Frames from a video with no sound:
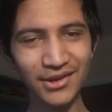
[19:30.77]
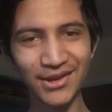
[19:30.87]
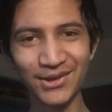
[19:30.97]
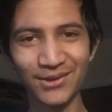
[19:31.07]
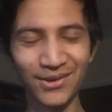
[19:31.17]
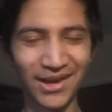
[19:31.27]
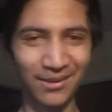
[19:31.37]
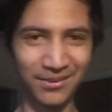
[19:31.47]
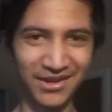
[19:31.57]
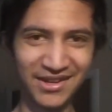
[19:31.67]
You know what I
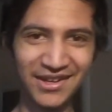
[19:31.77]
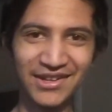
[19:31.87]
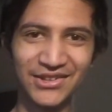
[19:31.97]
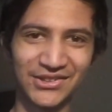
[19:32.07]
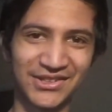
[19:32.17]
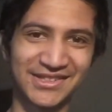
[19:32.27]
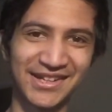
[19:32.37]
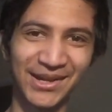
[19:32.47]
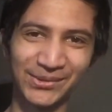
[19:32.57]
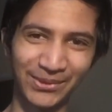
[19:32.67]
mean?
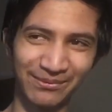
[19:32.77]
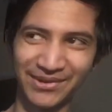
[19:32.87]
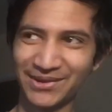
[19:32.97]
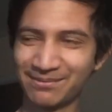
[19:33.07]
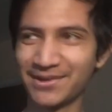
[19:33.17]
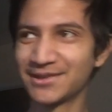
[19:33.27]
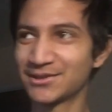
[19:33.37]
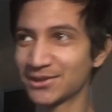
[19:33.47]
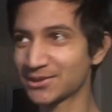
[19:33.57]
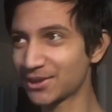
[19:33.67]
Subscribe to PewDiePie.
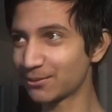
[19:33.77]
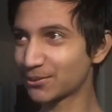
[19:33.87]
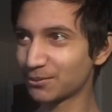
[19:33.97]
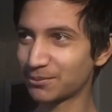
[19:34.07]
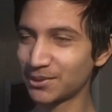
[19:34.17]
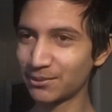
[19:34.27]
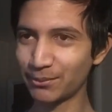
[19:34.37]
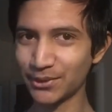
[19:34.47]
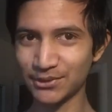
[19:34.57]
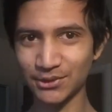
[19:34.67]
Subscribe to
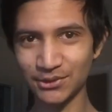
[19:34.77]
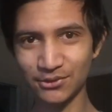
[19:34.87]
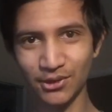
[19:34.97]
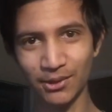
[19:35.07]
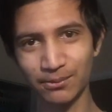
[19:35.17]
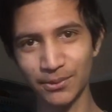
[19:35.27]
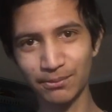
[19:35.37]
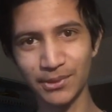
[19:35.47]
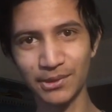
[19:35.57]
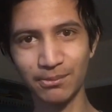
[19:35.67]
PewDiePie. Subscribe to
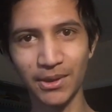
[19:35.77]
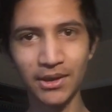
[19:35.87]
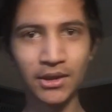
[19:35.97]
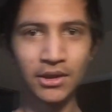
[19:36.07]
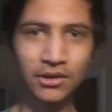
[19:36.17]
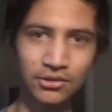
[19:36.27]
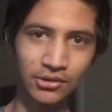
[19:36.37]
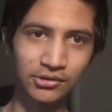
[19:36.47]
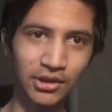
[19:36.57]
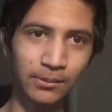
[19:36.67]
PewDiePie.
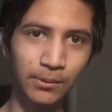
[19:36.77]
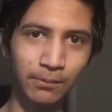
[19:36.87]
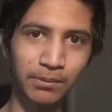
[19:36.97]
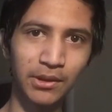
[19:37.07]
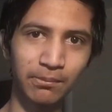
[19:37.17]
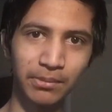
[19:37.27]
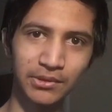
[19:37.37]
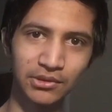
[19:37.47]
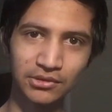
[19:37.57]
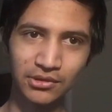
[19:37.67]
Subscribe to PewDiePie.
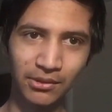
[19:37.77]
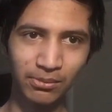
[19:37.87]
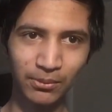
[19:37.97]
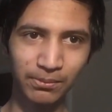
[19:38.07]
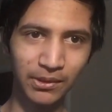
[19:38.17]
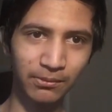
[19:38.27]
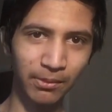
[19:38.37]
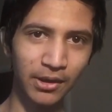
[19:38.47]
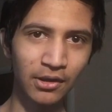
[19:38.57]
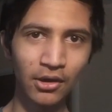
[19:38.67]
Subscribe to
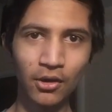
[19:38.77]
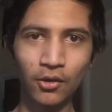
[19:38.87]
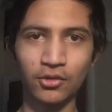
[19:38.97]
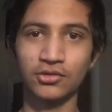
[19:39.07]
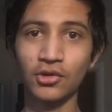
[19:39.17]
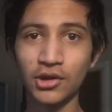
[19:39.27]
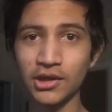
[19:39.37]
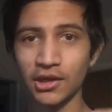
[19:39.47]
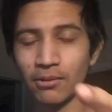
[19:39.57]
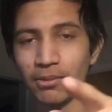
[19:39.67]
PewDiePie. Oh,
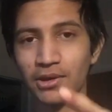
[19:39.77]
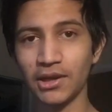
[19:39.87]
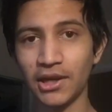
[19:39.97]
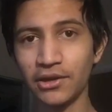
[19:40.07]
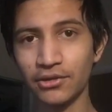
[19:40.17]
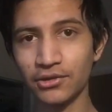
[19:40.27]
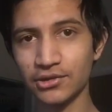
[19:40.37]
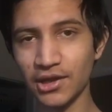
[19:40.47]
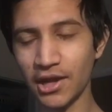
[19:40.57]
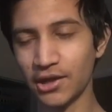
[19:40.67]
talking about
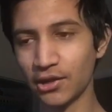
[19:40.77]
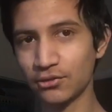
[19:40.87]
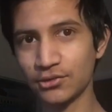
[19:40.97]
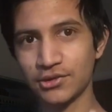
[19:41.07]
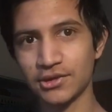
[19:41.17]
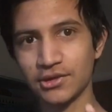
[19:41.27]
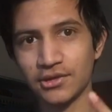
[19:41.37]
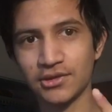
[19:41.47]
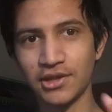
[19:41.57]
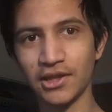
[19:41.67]
letters, I know to
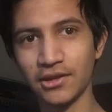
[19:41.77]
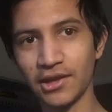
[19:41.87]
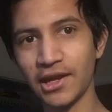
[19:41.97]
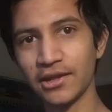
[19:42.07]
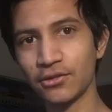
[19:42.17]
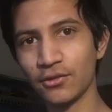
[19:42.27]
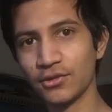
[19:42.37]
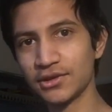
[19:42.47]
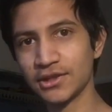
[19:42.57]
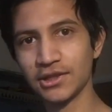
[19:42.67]
say A
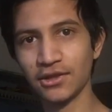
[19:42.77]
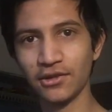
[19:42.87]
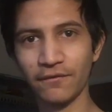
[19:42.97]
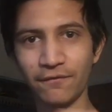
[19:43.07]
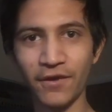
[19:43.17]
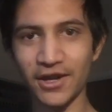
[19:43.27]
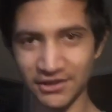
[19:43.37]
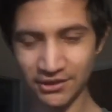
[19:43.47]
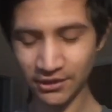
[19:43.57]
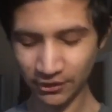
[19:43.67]
through Z
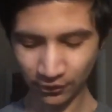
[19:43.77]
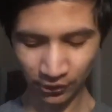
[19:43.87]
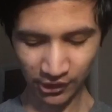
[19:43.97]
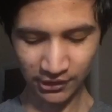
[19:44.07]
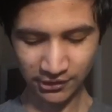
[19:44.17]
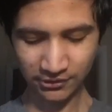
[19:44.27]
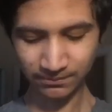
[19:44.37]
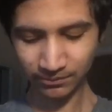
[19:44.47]
fast. Look at this.